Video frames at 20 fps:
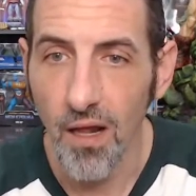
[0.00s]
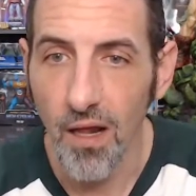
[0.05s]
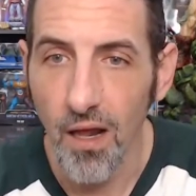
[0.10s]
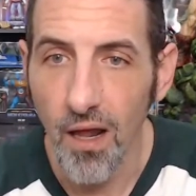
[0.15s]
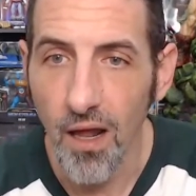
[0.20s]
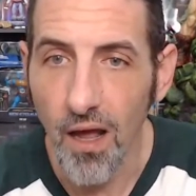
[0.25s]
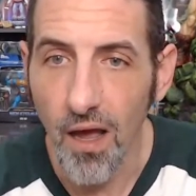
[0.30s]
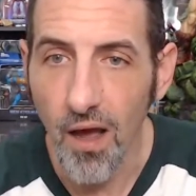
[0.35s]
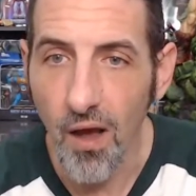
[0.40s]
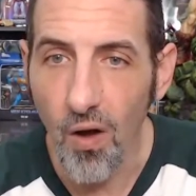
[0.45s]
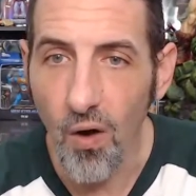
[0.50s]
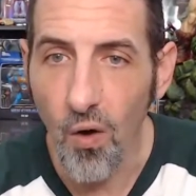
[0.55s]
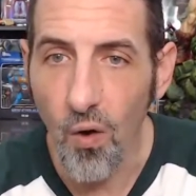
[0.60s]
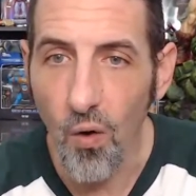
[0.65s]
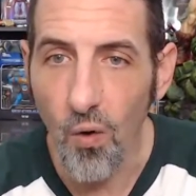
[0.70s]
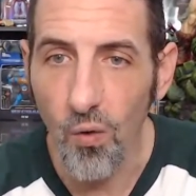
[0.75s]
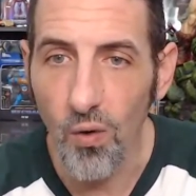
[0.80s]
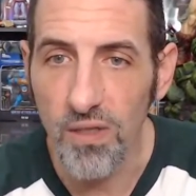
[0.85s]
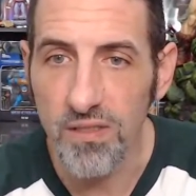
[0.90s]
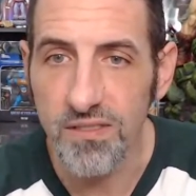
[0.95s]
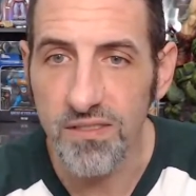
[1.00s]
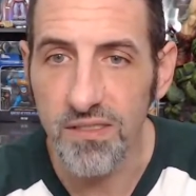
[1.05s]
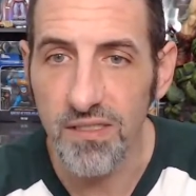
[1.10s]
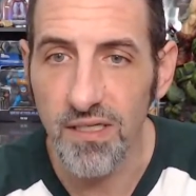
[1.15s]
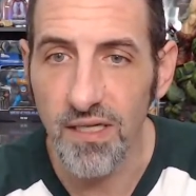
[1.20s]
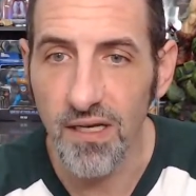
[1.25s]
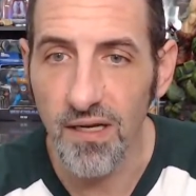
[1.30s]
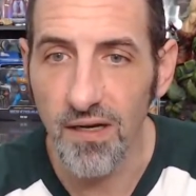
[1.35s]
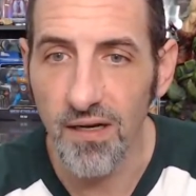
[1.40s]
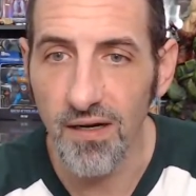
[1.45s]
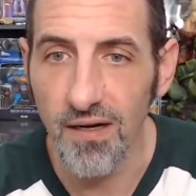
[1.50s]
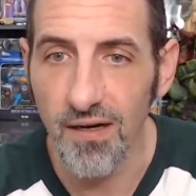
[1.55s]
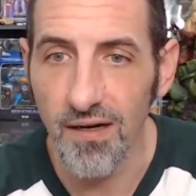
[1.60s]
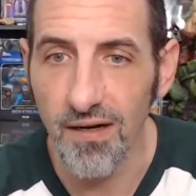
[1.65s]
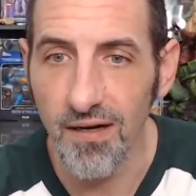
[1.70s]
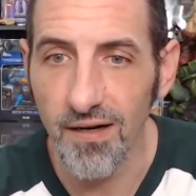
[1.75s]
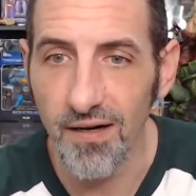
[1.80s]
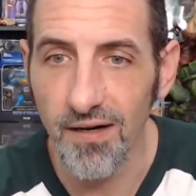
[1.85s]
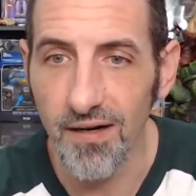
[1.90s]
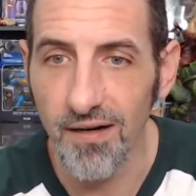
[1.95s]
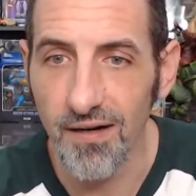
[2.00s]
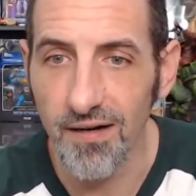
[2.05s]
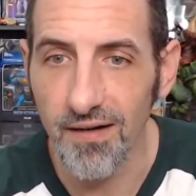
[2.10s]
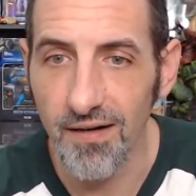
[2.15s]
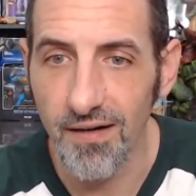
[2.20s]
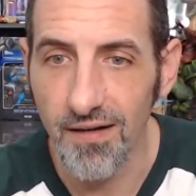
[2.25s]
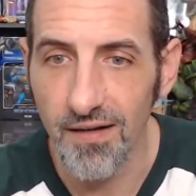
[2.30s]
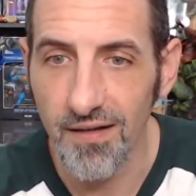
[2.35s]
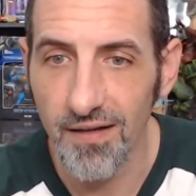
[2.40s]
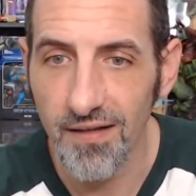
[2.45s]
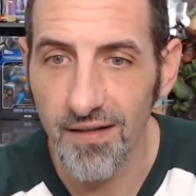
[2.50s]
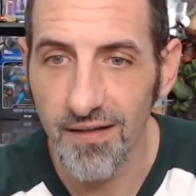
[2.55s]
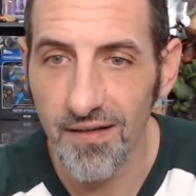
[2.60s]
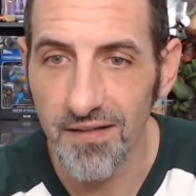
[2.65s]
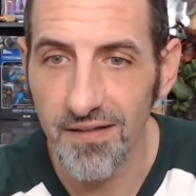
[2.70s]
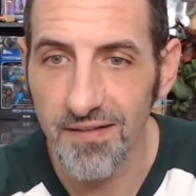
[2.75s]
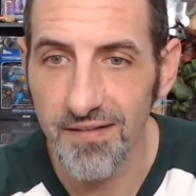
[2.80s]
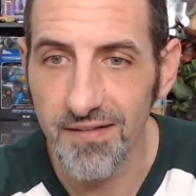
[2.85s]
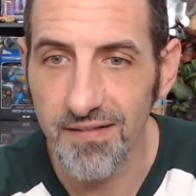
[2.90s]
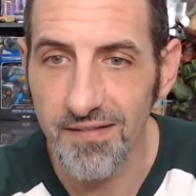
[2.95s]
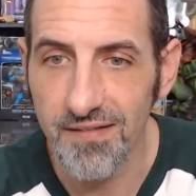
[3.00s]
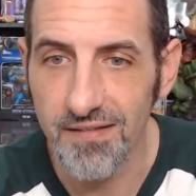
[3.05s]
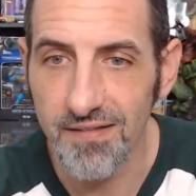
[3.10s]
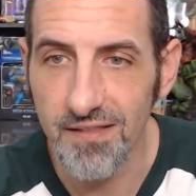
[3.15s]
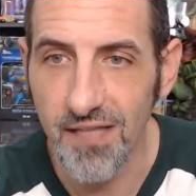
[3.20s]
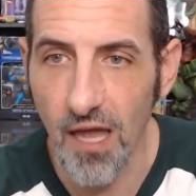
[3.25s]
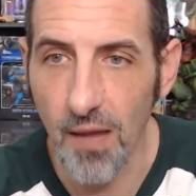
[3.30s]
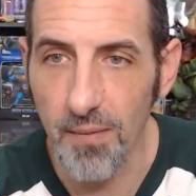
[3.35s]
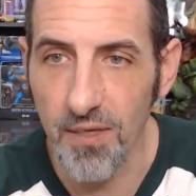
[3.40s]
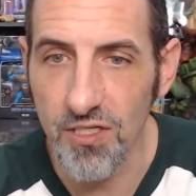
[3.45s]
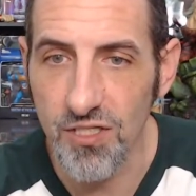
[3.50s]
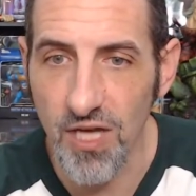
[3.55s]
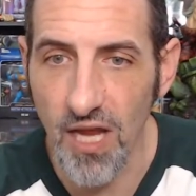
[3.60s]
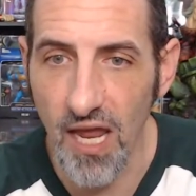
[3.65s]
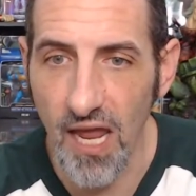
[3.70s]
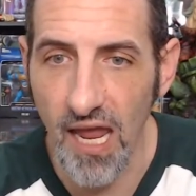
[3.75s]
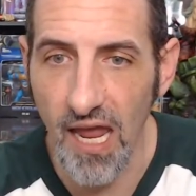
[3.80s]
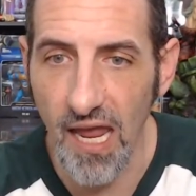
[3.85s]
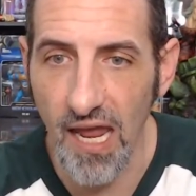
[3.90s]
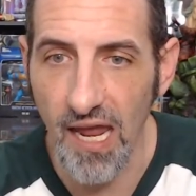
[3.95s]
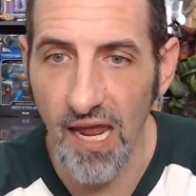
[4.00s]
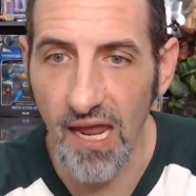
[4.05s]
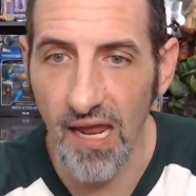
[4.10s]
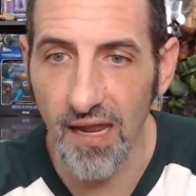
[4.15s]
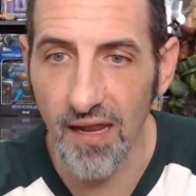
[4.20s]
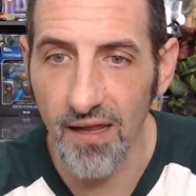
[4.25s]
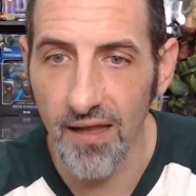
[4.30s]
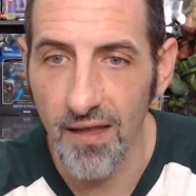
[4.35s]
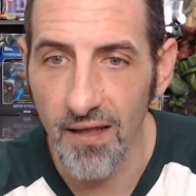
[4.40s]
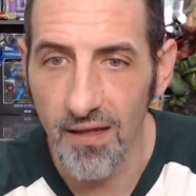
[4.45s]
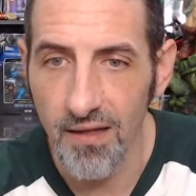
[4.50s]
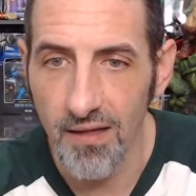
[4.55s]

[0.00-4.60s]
Oh, let's see here. Tommy J.